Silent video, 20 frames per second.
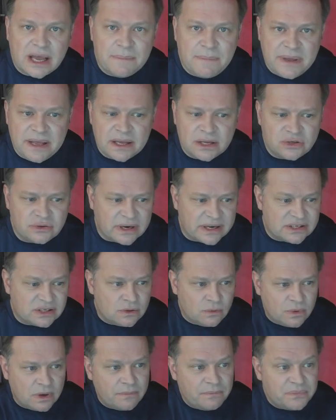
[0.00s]
address.
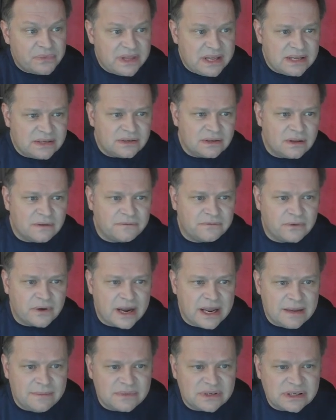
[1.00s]
Well, these are the
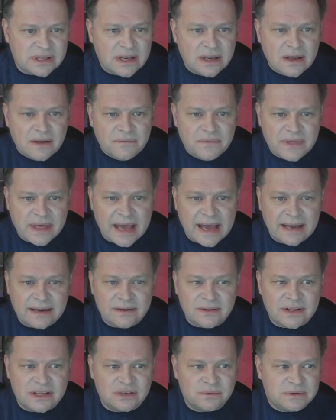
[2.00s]
frames that
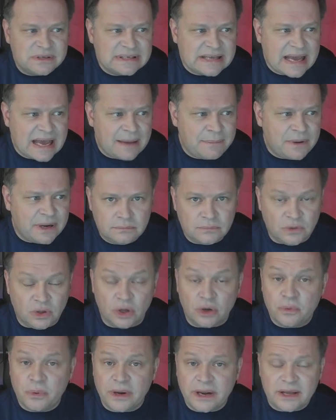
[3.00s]
this was happening.
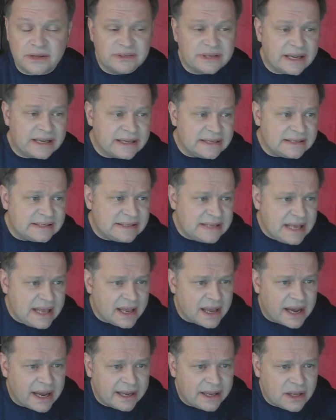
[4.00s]
Look what else I can see.
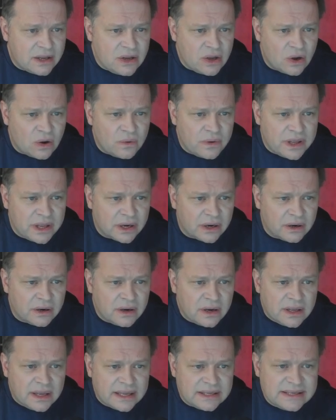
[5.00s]
I can go here
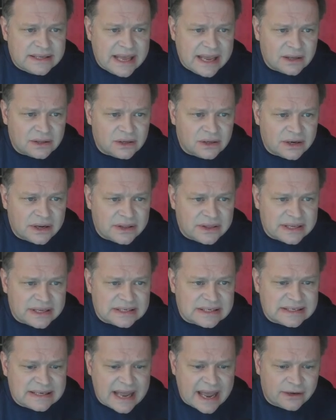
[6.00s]
and take a look at this
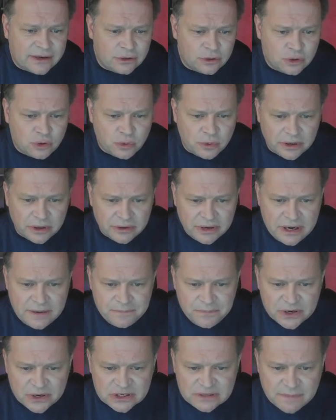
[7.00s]
standard query.
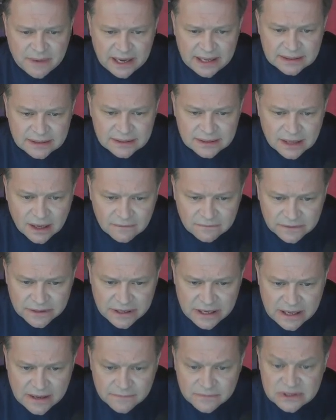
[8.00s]
There's my
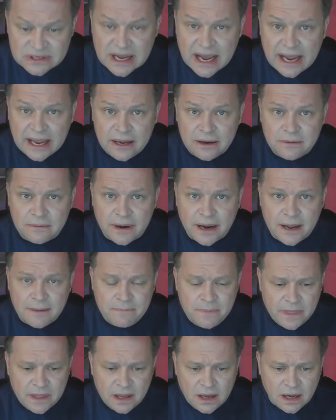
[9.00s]
lovely diagram
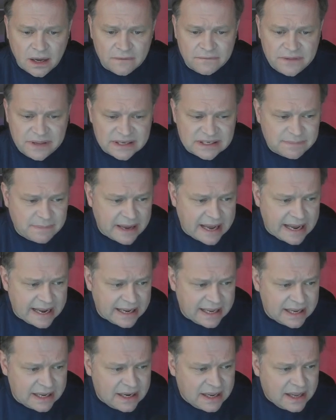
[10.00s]
of this
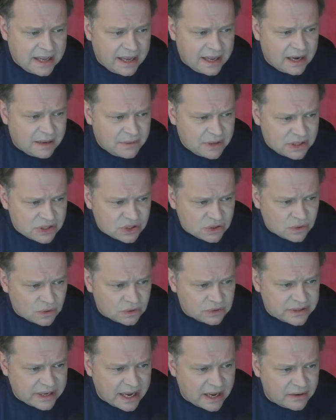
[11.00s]
packet, and I'm going to scroll
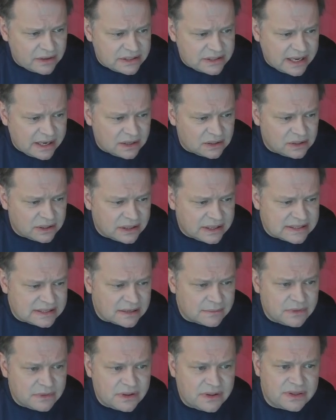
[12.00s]
down and take a look at
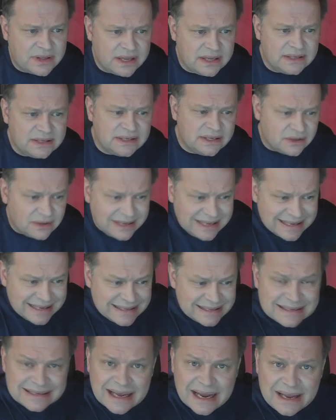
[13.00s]
some of the things here
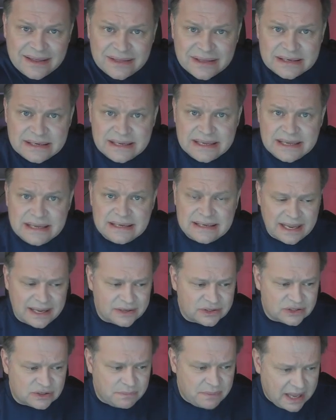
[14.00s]
inside the
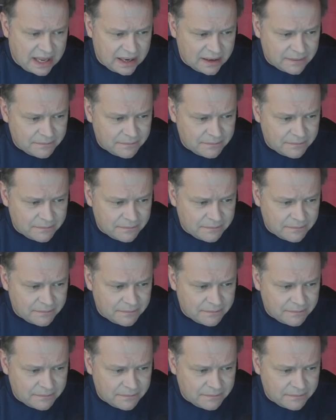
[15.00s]
details pane.